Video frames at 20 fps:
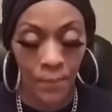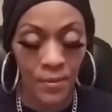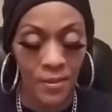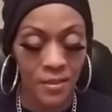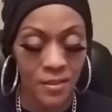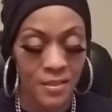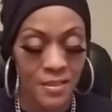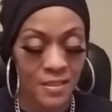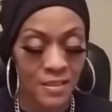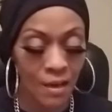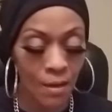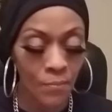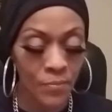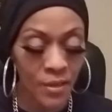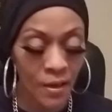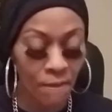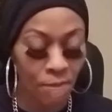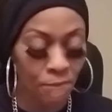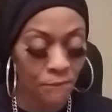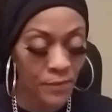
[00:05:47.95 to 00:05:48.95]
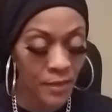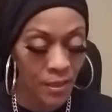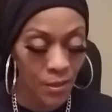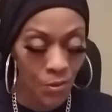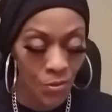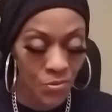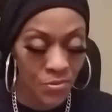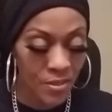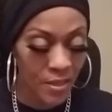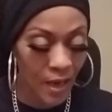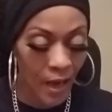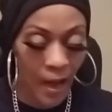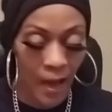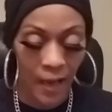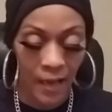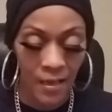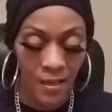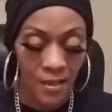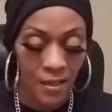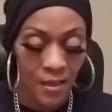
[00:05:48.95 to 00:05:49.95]
but something feels
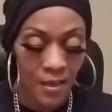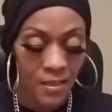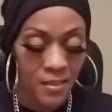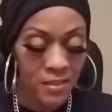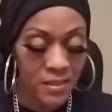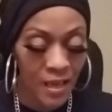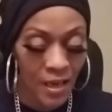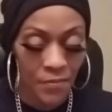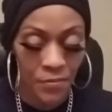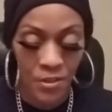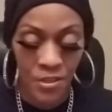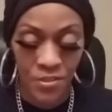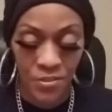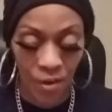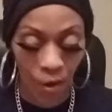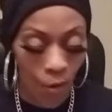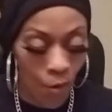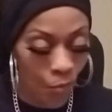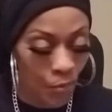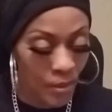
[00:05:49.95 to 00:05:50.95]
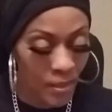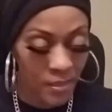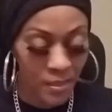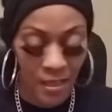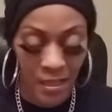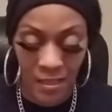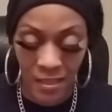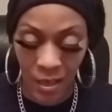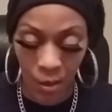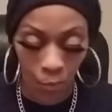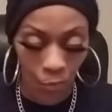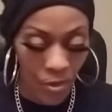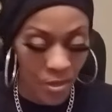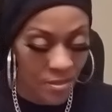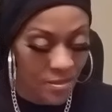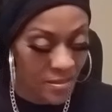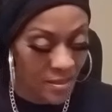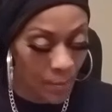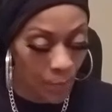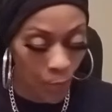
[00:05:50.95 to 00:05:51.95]
like death is the only thing that would
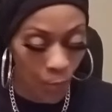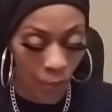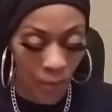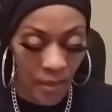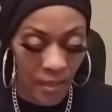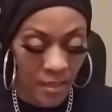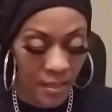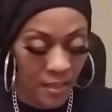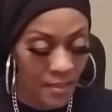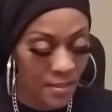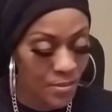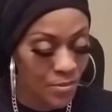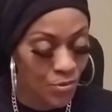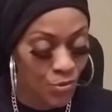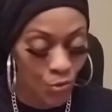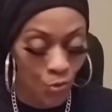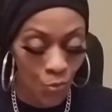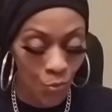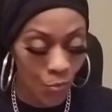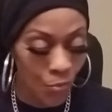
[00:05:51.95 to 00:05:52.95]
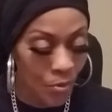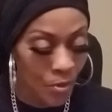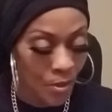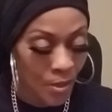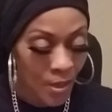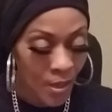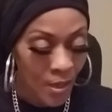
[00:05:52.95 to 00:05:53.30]
have separated these two.